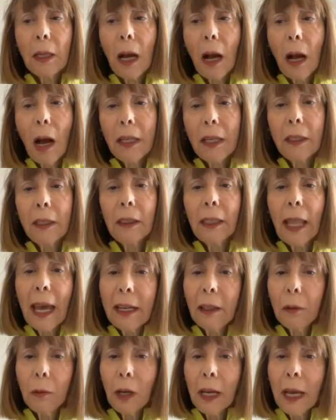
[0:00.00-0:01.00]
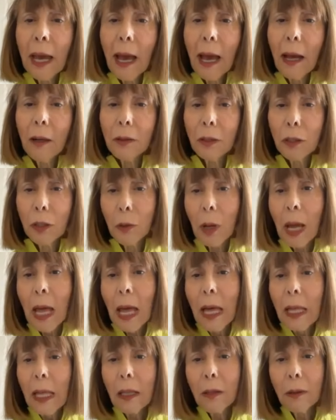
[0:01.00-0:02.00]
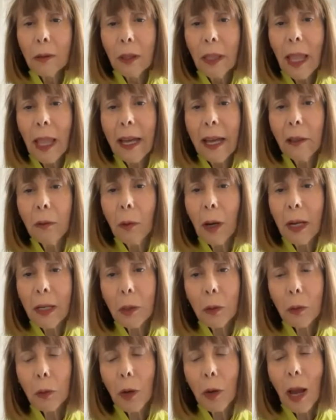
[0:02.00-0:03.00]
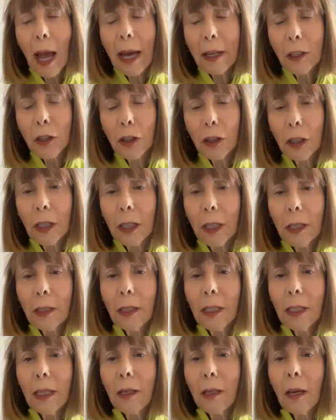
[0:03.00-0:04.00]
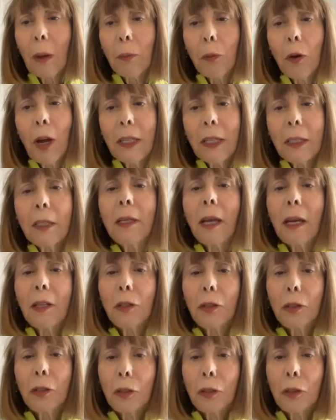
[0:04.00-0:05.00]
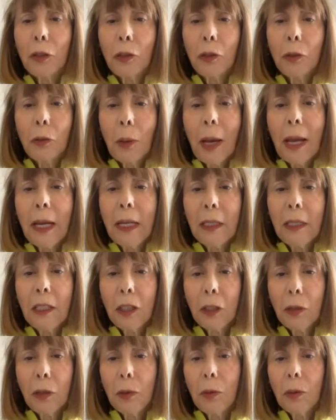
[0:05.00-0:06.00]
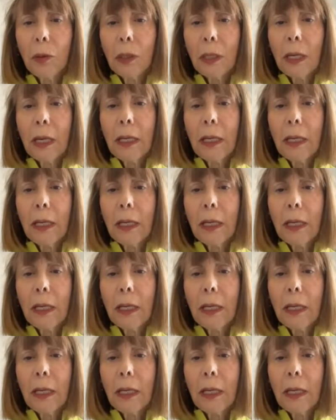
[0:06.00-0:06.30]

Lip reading: on a laneway house. So laneways were actually the predecessor to ADUs.